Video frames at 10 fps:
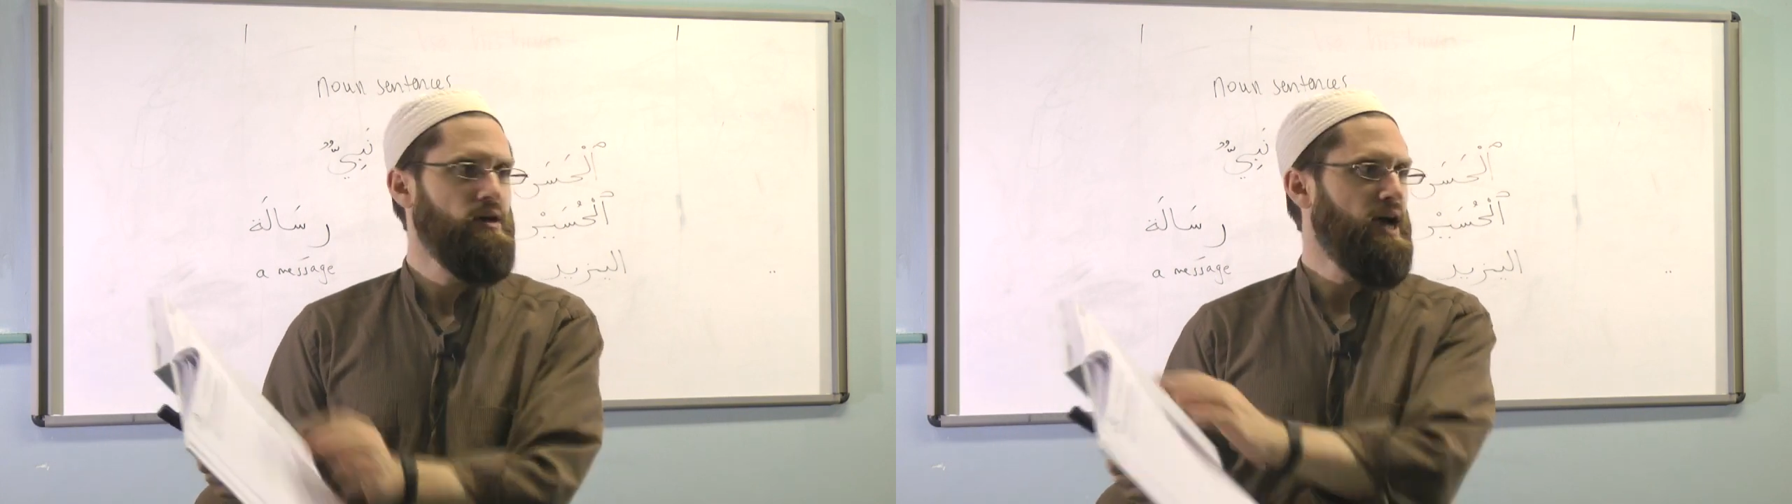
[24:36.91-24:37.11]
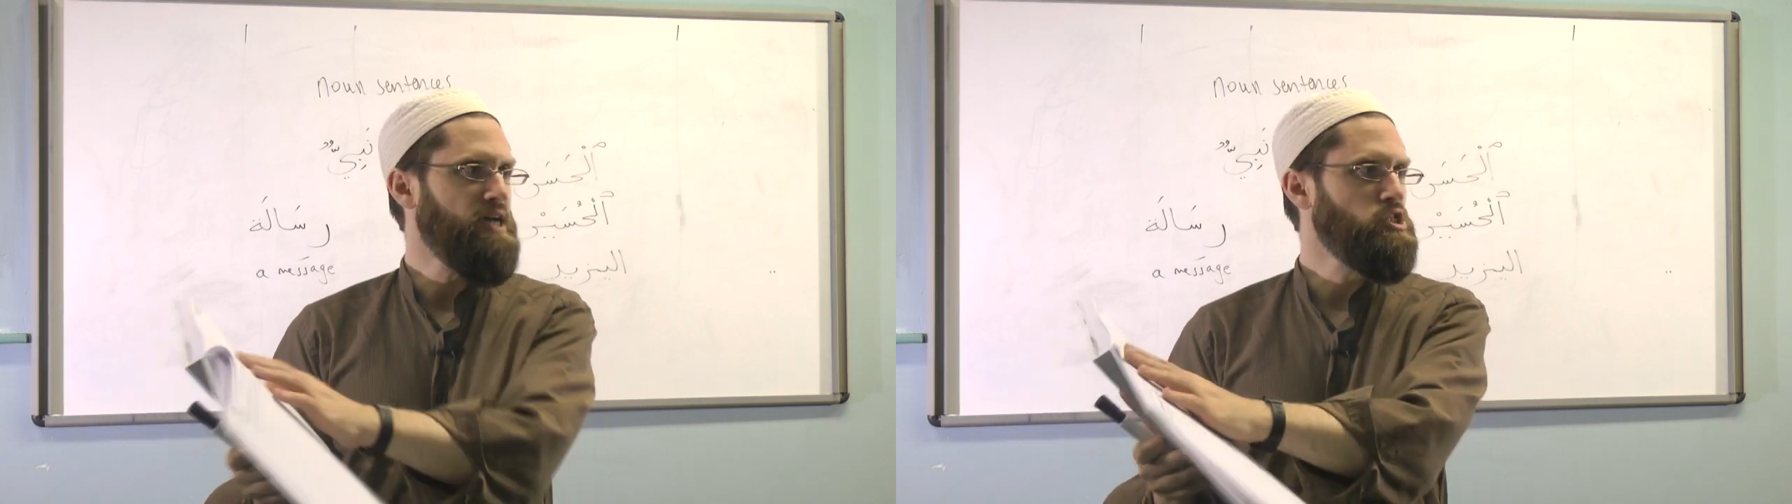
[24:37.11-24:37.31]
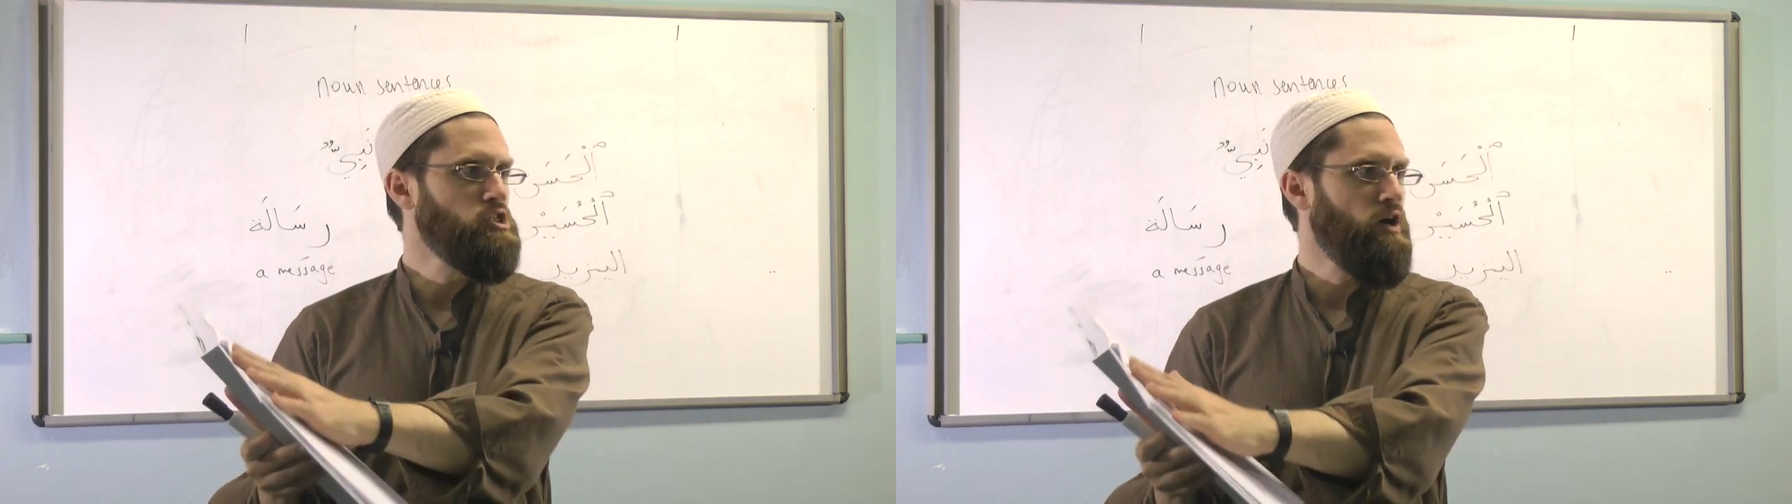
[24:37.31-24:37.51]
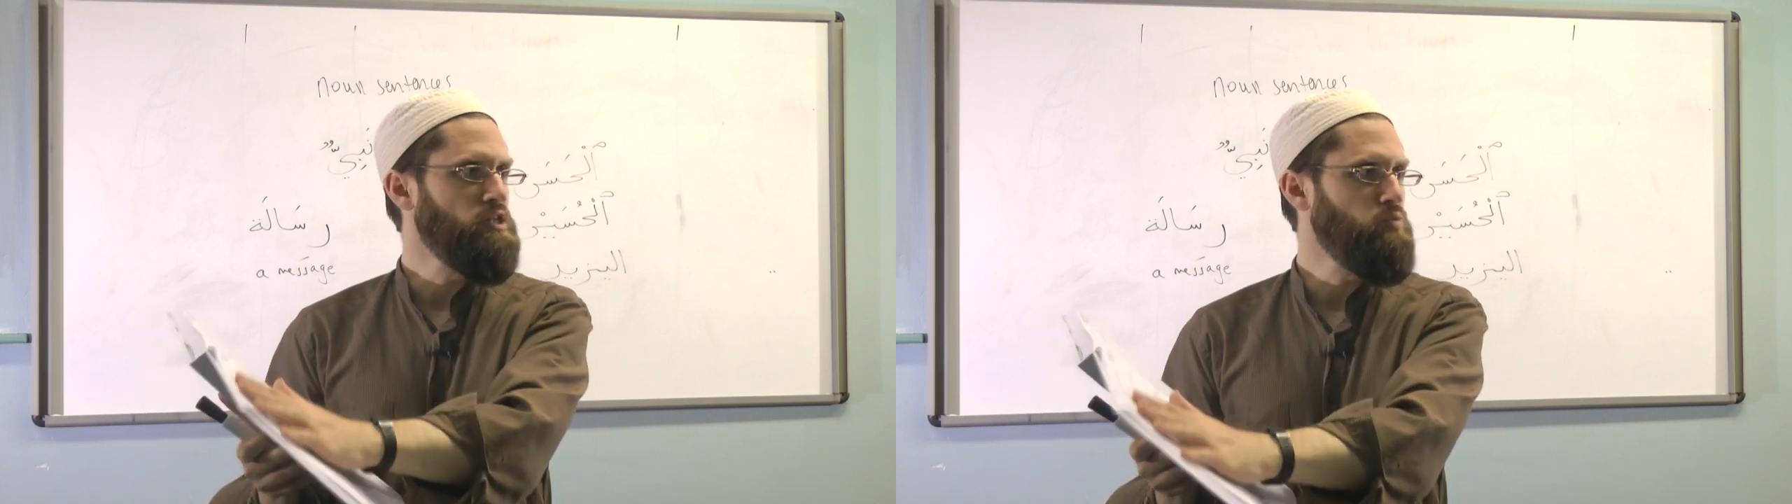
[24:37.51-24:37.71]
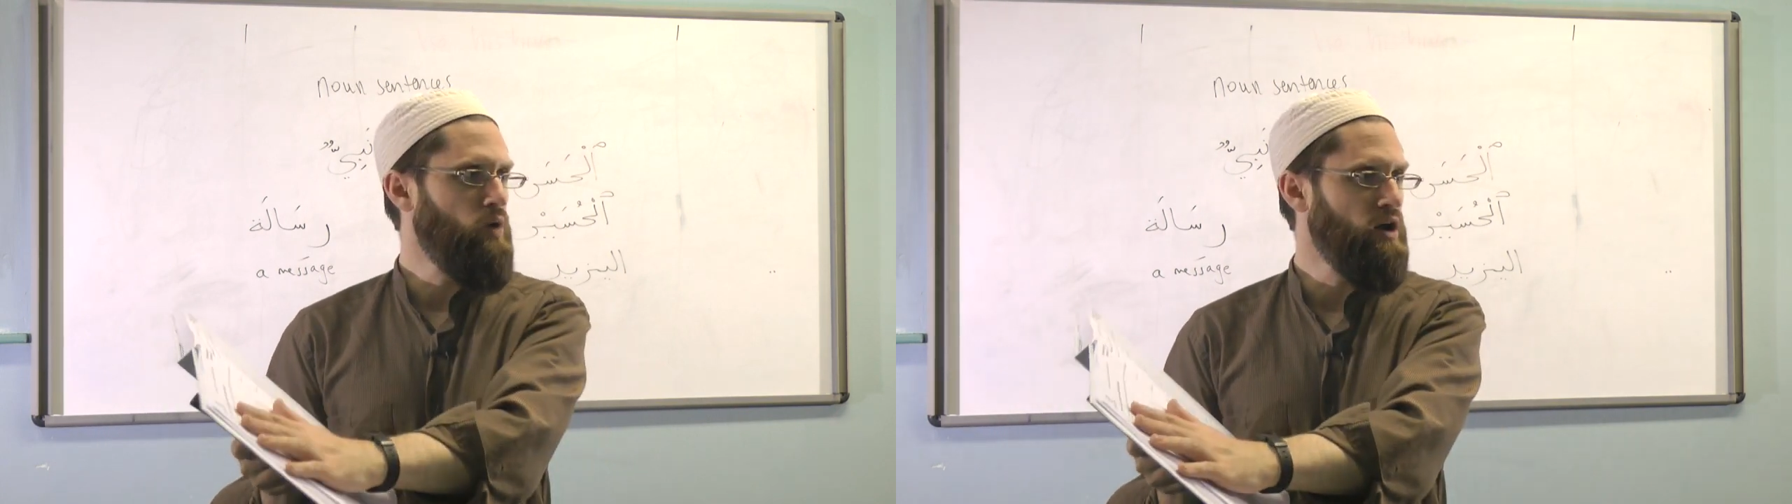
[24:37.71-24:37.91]

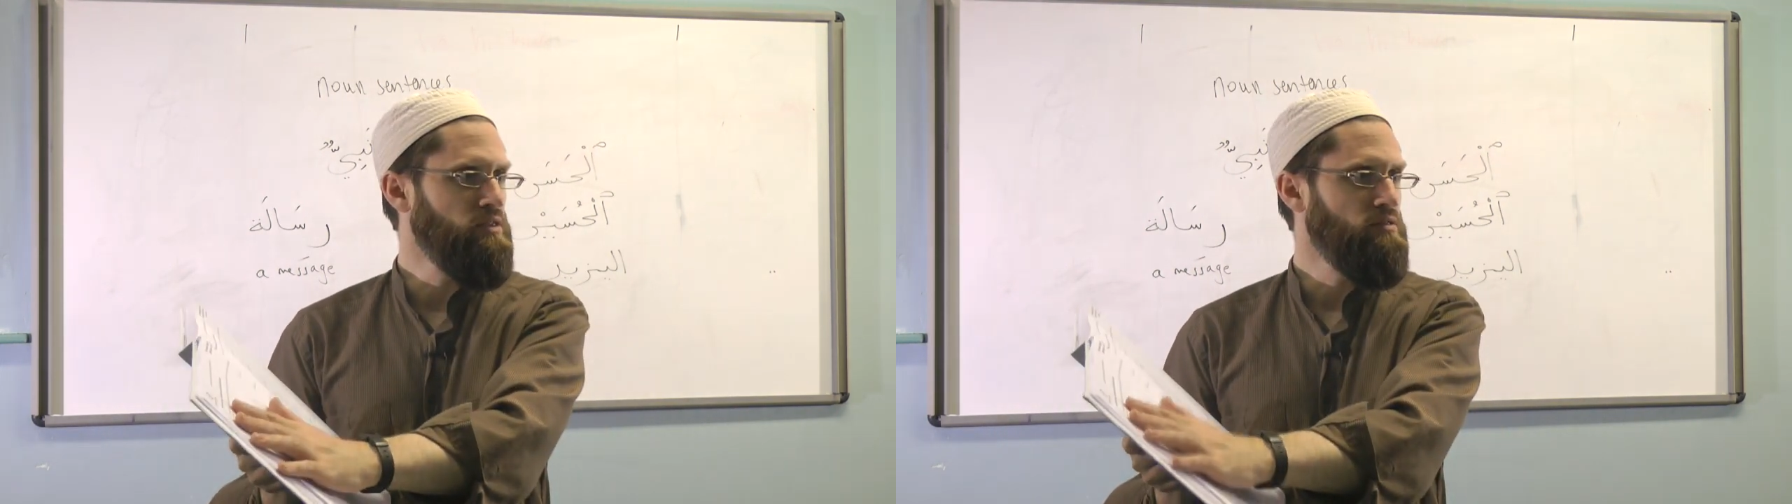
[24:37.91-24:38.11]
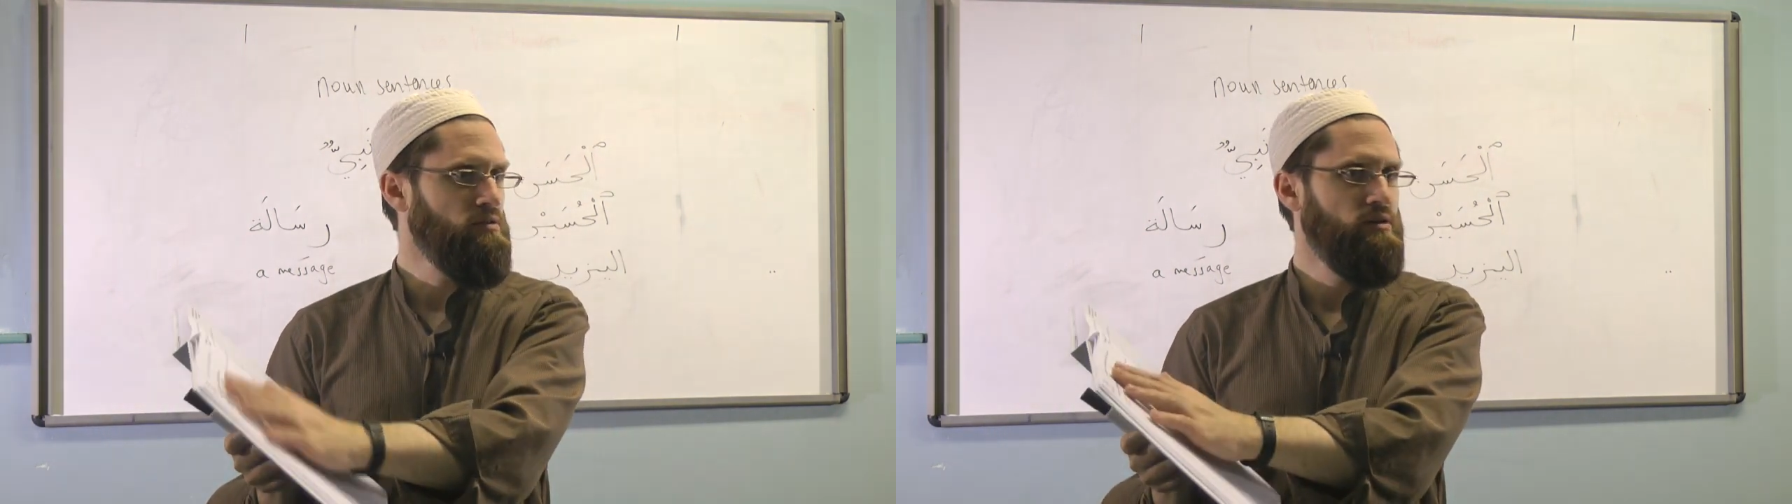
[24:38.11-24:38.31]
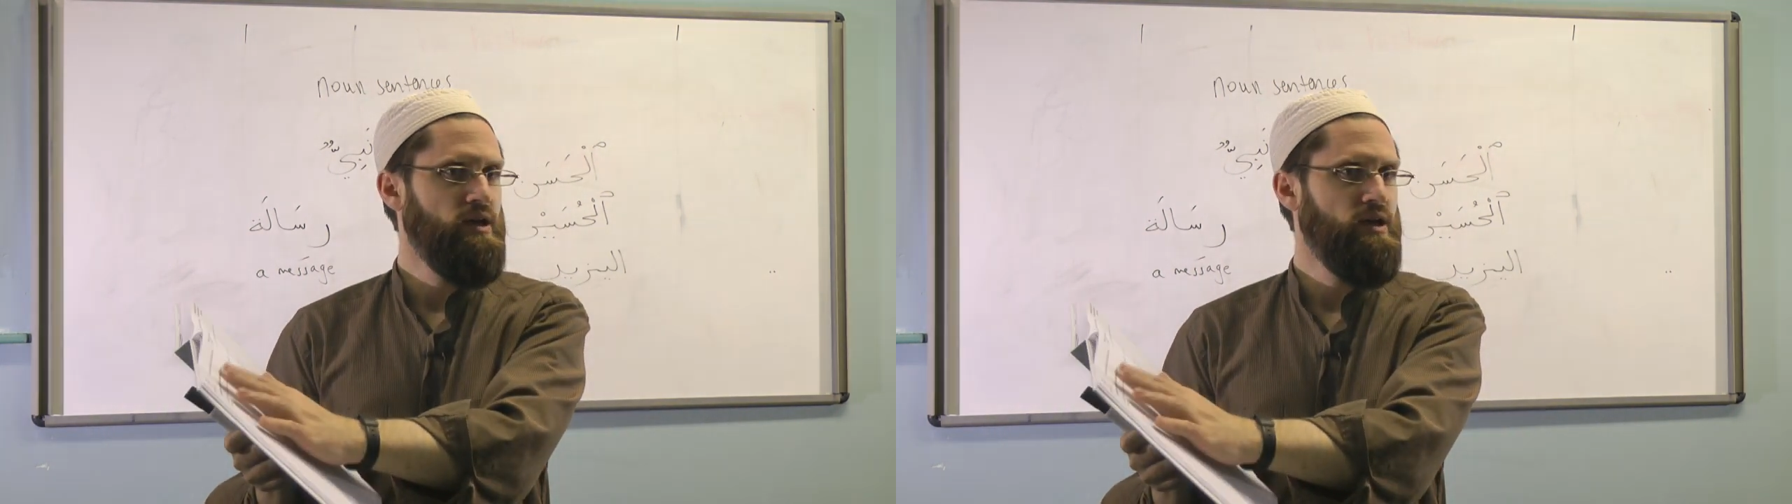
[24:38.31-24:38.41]
Exercise 1